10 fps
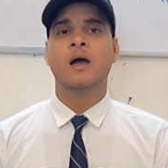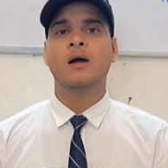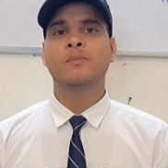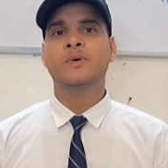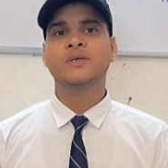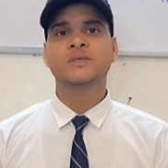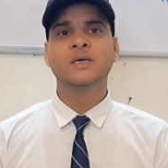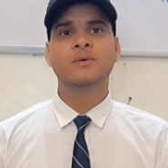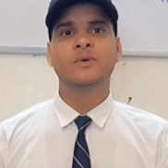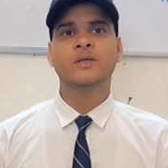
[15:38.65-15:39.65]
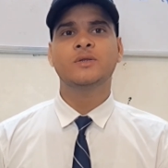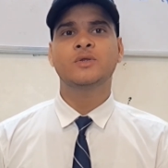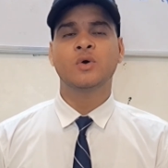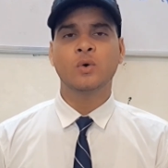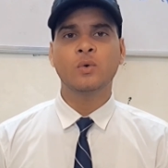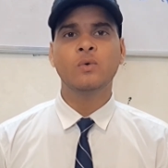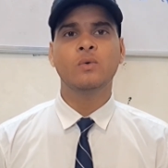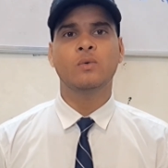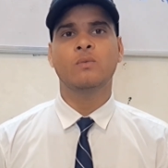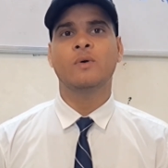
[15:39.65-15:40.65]
A person with
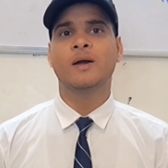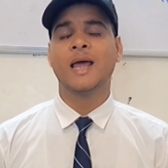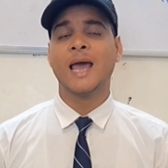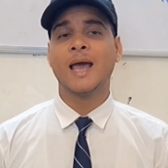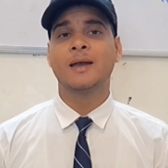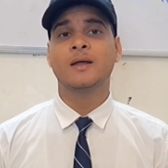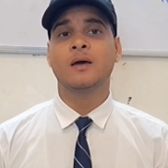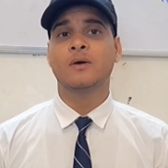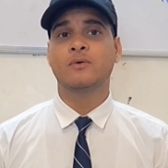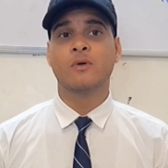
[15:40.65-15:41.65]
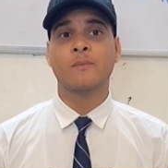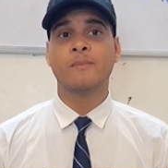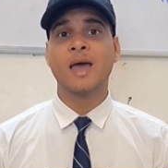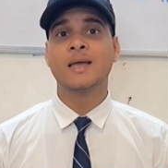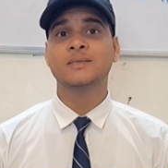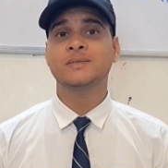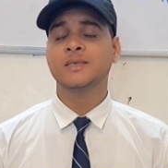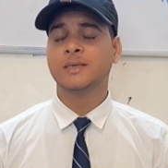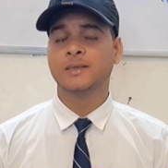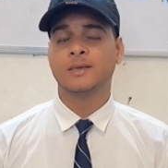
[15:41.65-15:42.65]
whom one had a
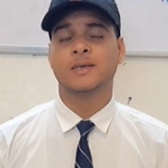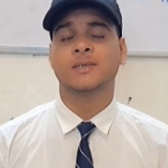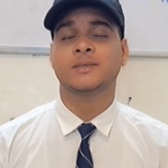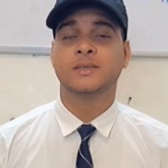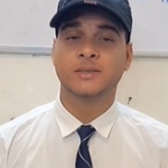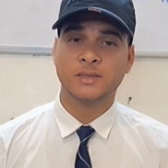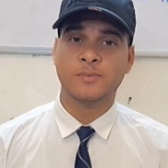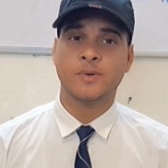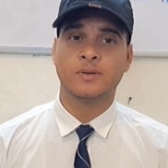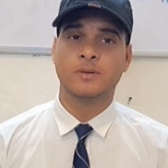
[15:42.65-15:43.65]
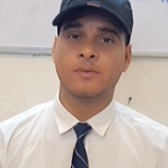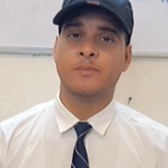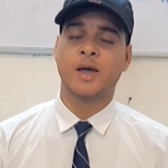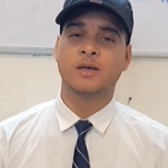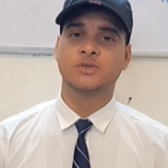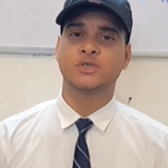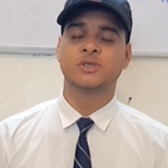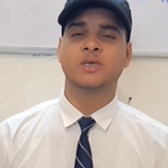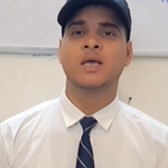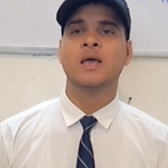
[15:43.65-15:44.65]
romantic relationship in the past.